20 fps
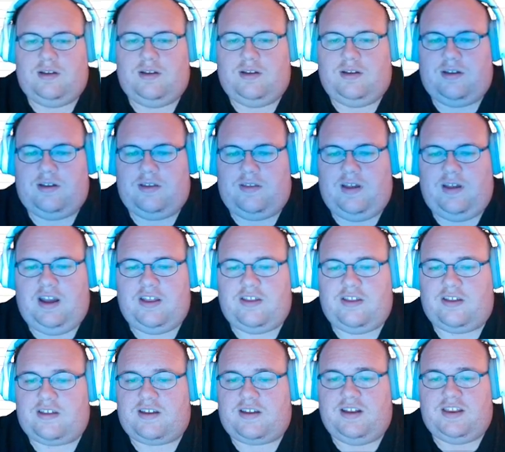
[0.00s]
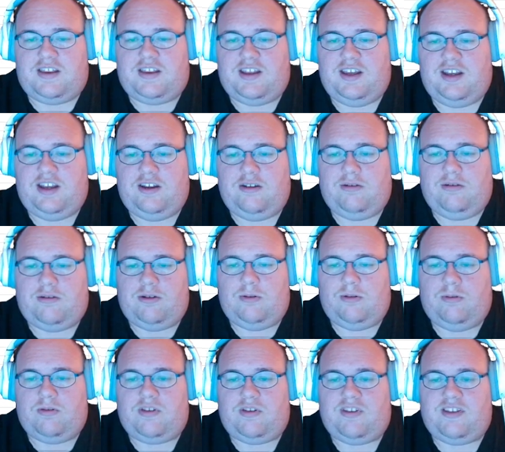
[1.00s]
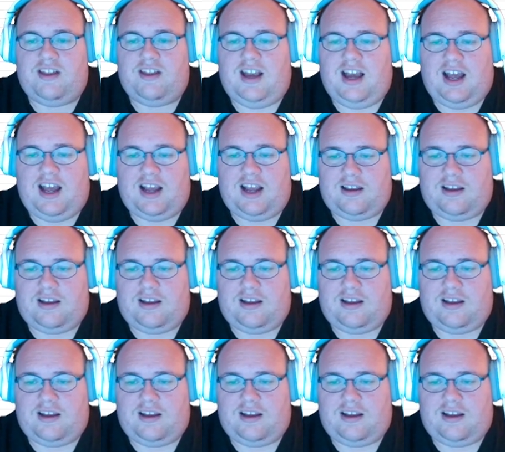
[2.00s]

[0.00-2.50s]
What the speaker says: They just continue to stack.